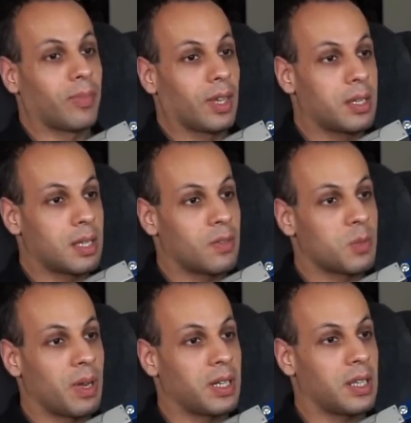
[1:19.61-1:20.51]
Instead of
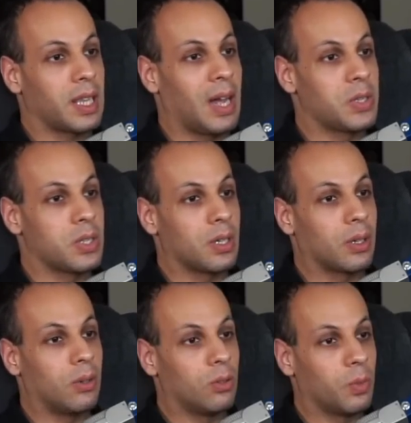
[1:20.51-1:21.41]
spending thousands on a
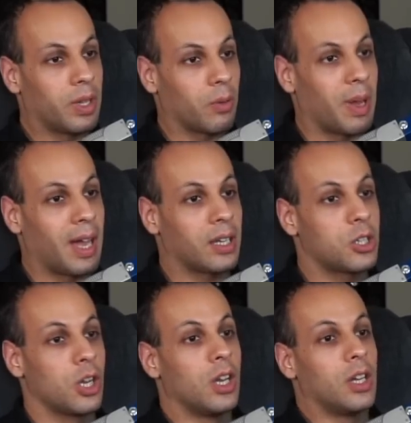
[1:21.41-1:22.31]
cold weather
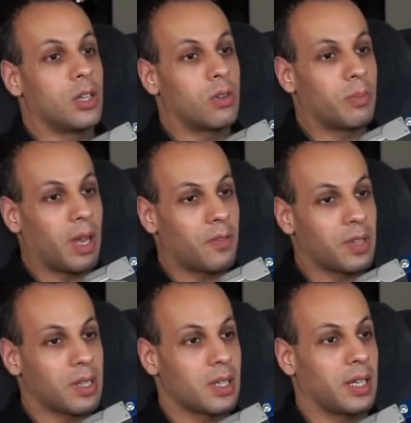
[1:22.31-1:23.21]
package, you could pay for
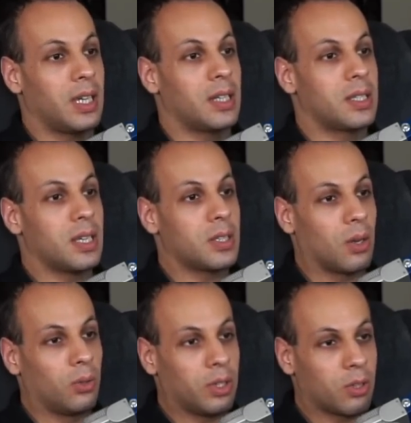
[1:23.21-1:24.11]
things like heated seats
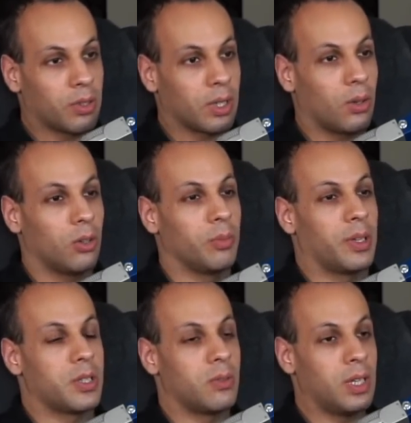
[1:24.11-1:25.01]
only during the cold
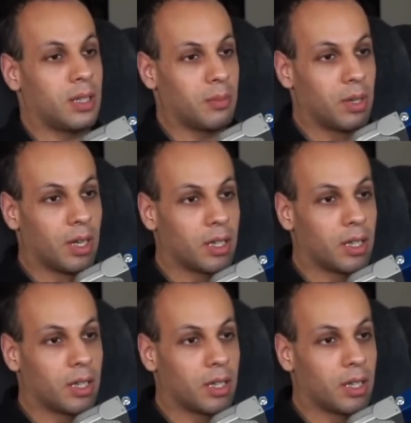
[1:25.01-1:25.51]
months you need them.